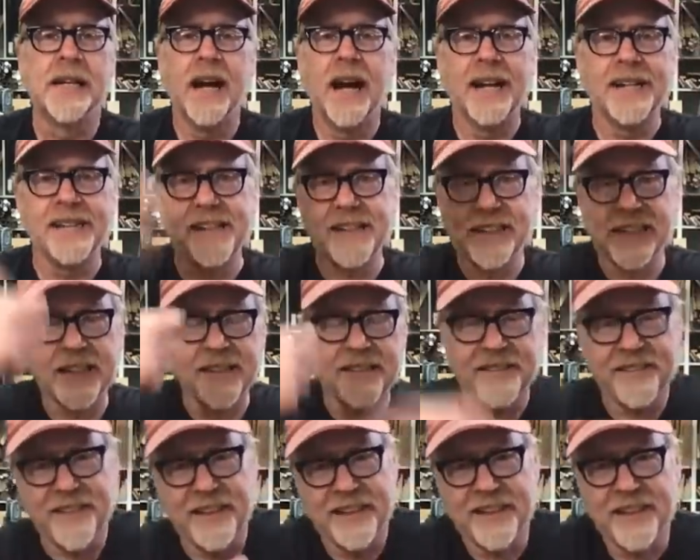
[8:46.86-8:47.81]
I think I
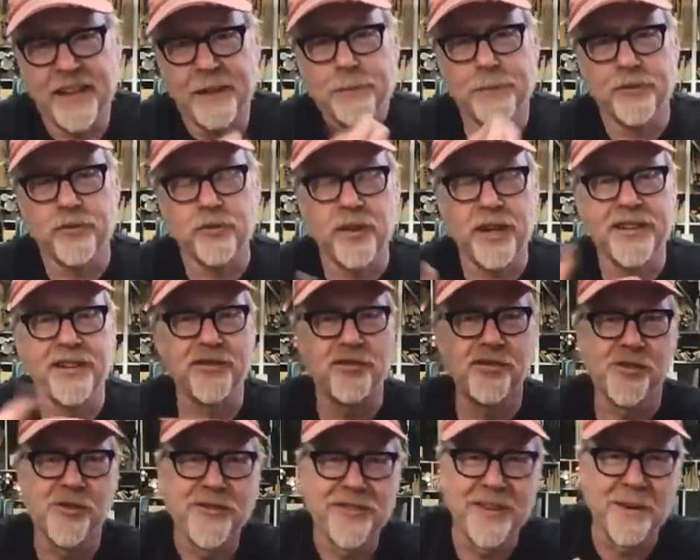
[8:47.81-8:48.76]
set it up and tried to
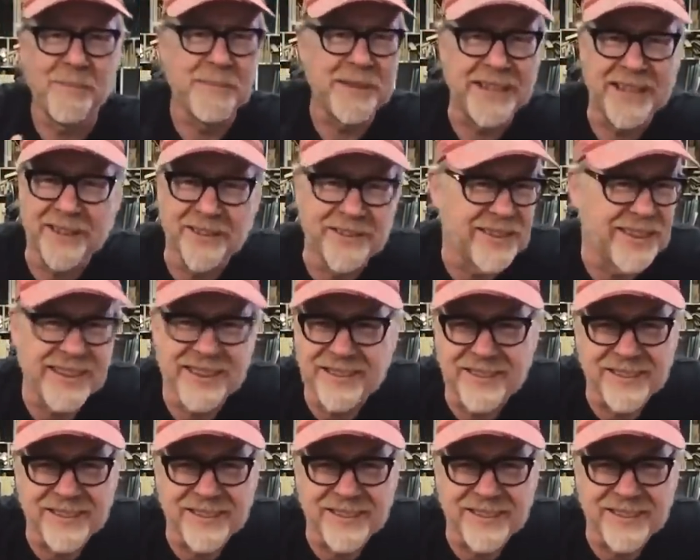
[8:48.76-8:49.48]
shoot something, and I was like,